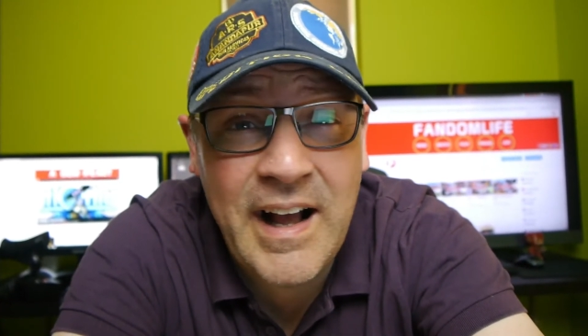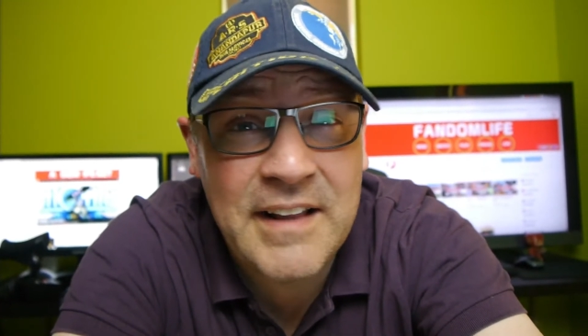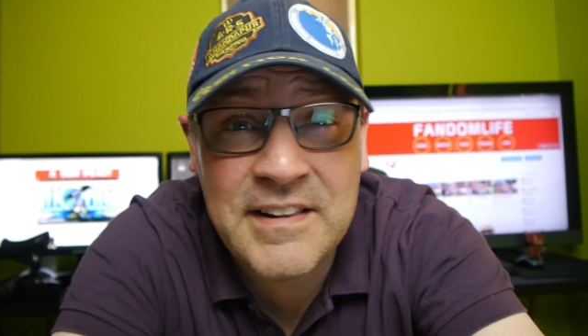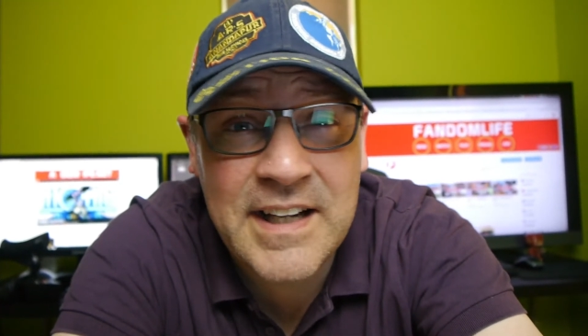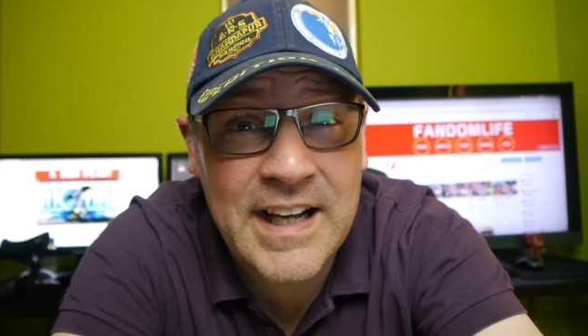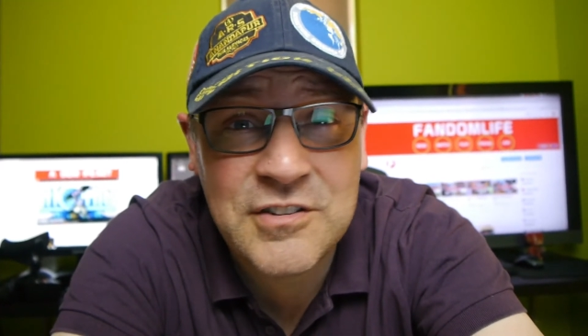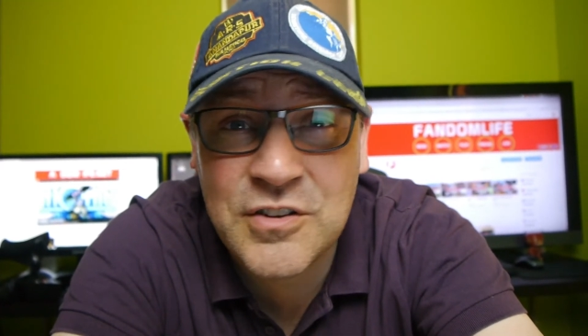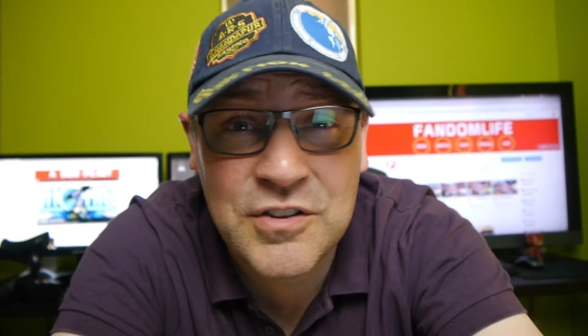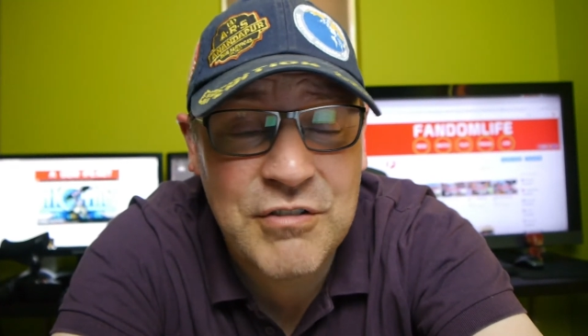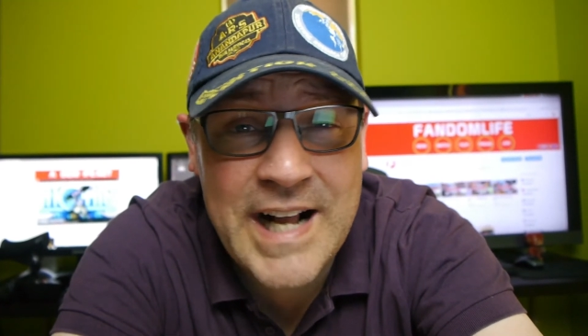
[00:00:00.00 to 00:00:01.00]
I think I'd
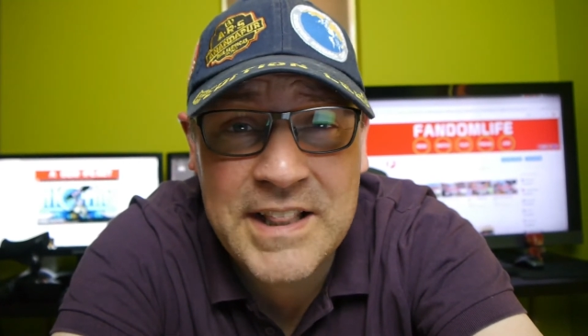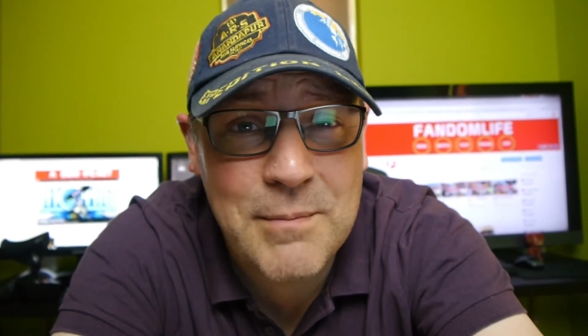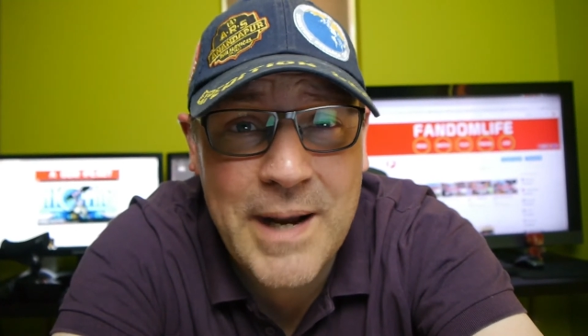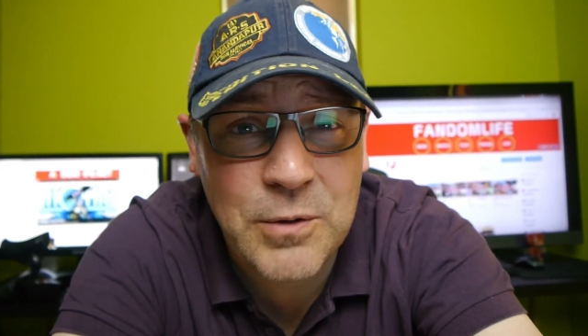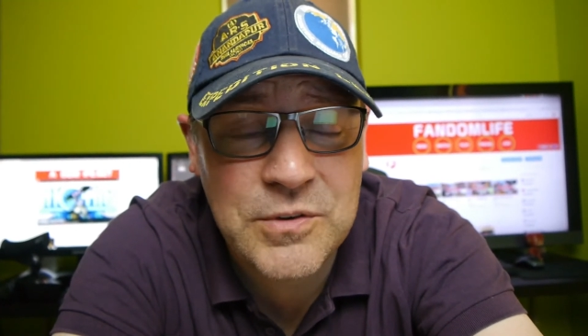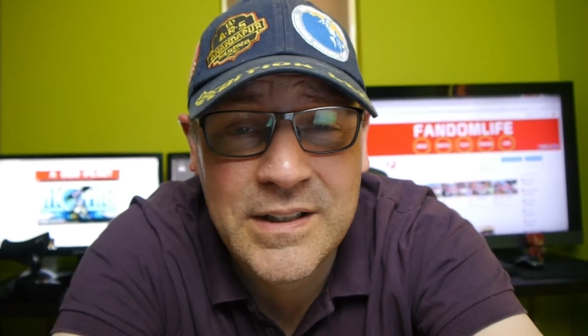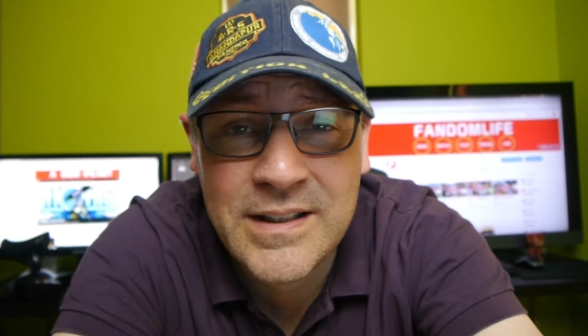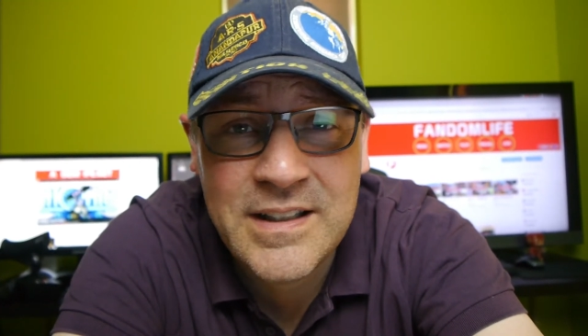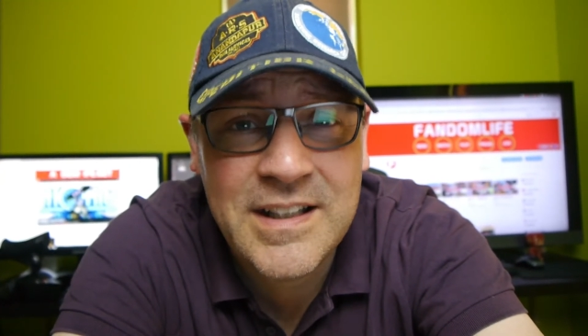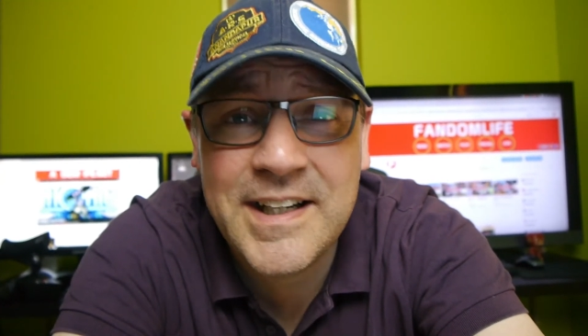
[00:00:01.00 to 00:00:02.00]
just grind them out
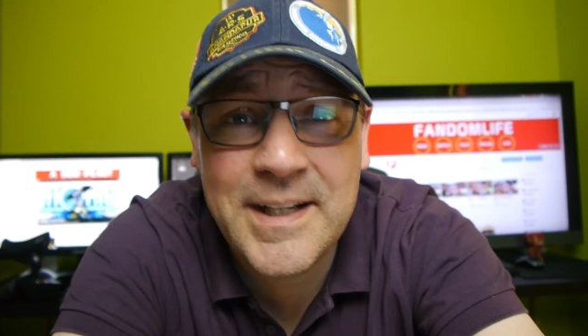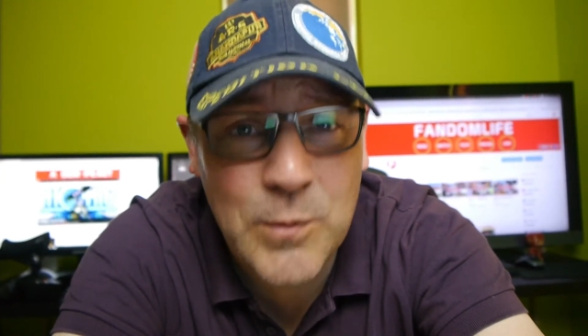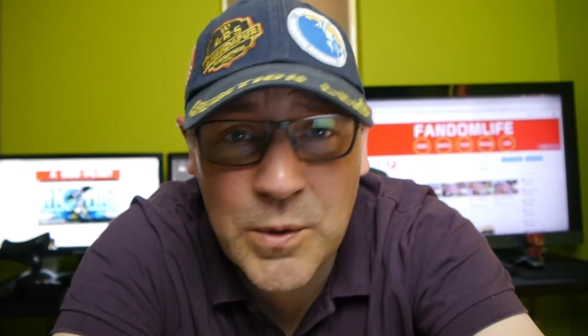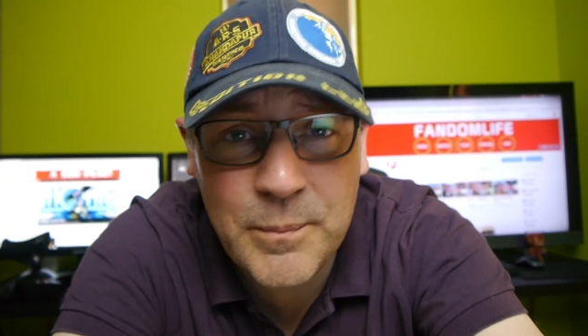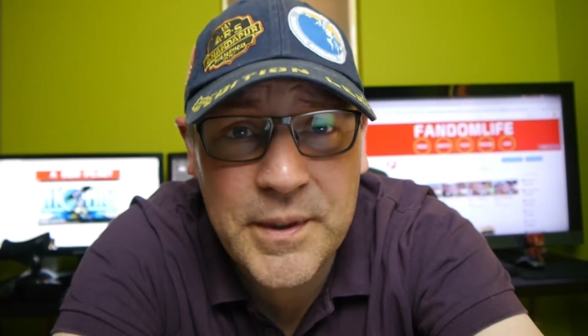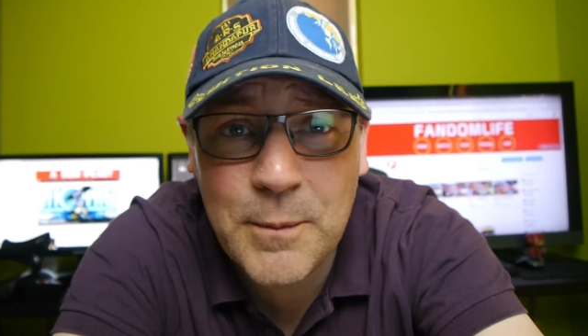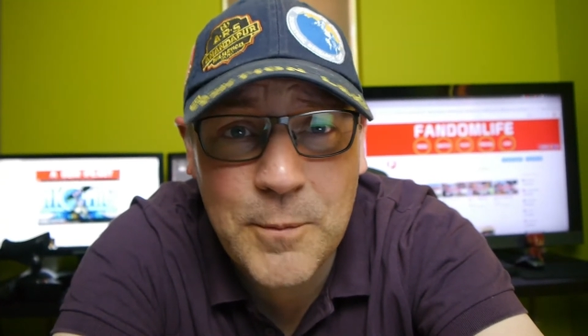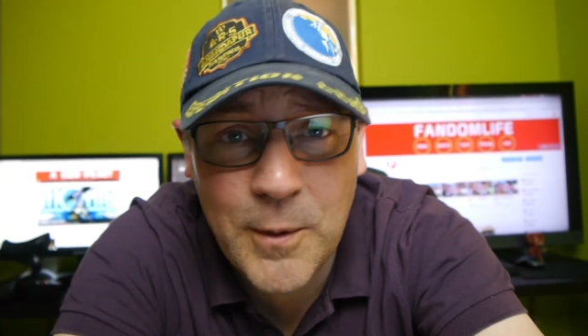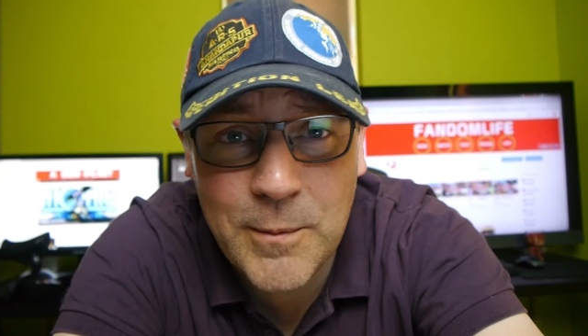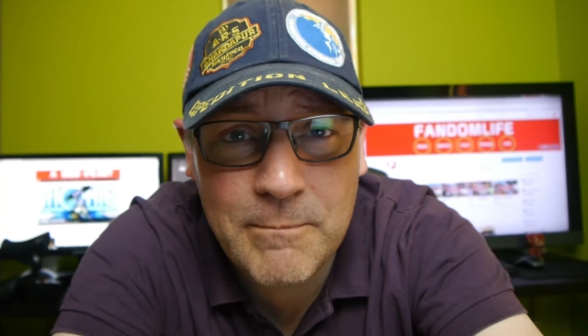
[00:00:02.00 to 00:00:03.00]
and it wouldn't be a
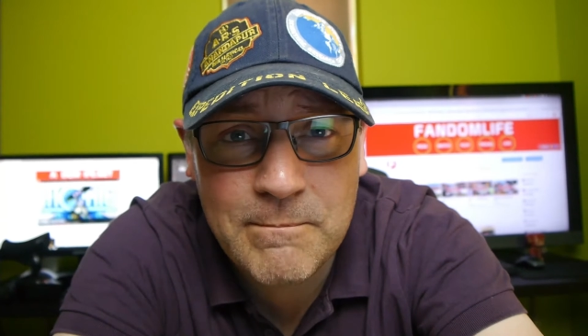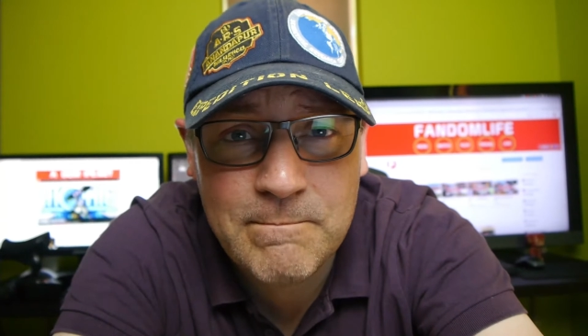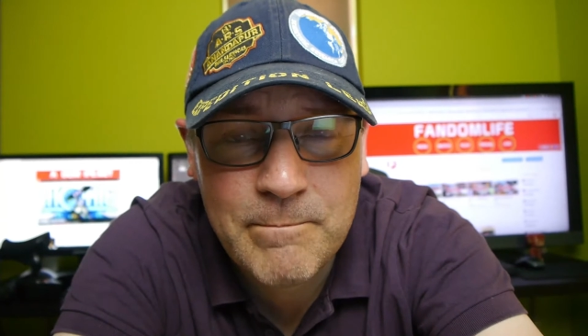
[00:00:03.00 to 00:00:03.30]
problem.